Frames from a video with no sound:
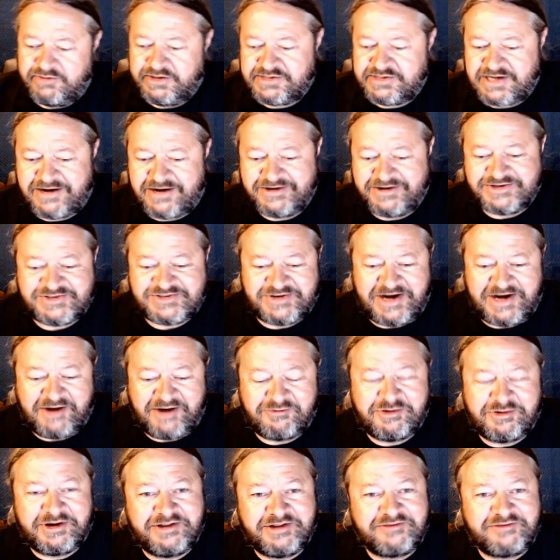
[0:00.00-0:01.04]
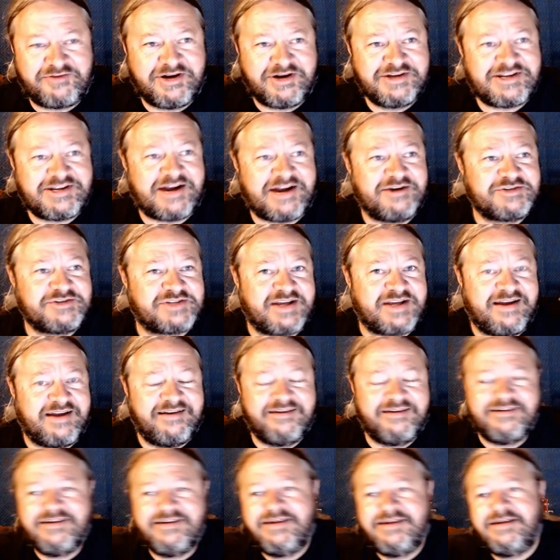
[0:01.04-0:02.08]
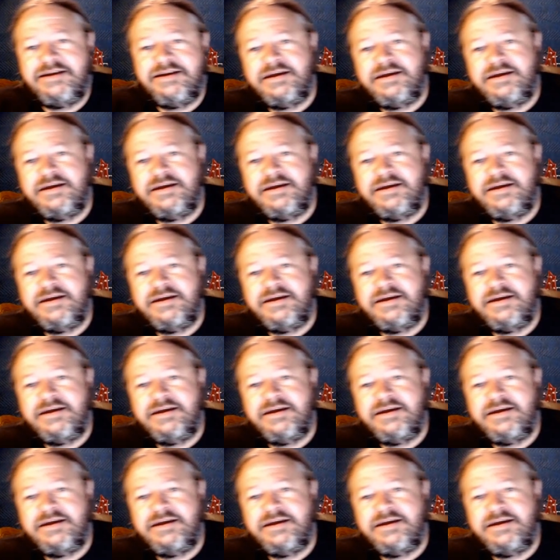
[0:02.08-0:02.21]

tires are outrunning the front tires, kind of.